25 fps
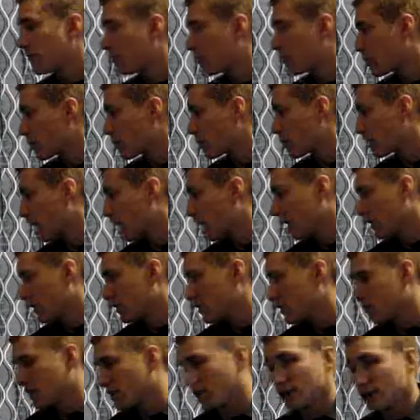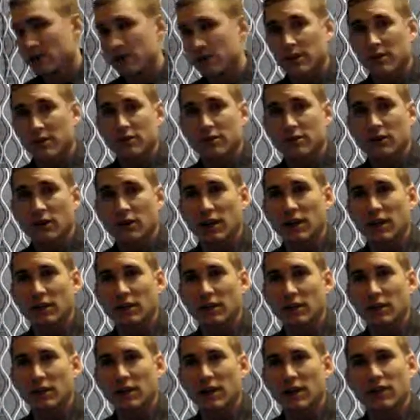4K Ultra HD
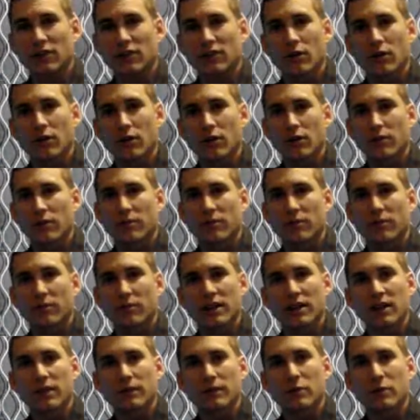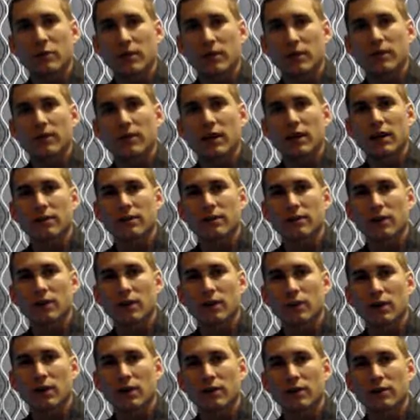screens is kind of growing up pretty fast
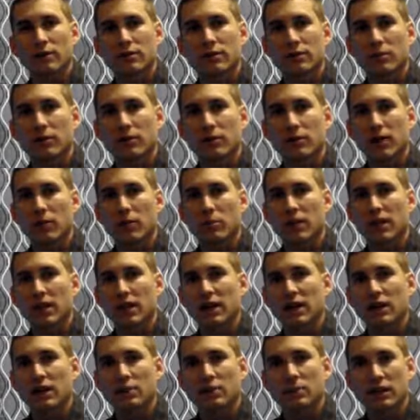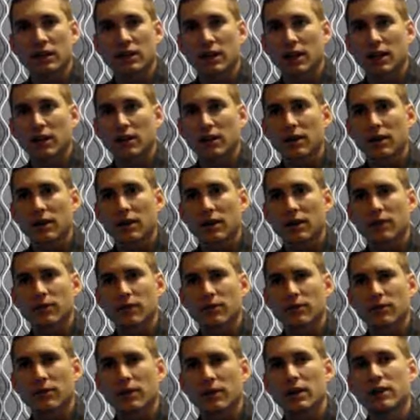as well, so they might end up linking together.
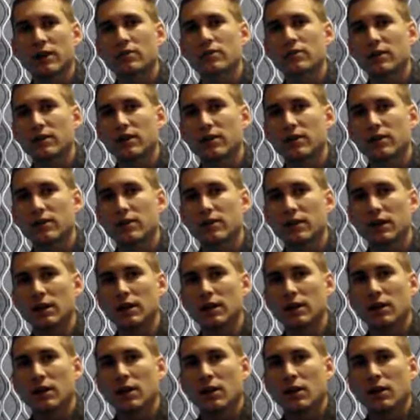It's very interesting to see.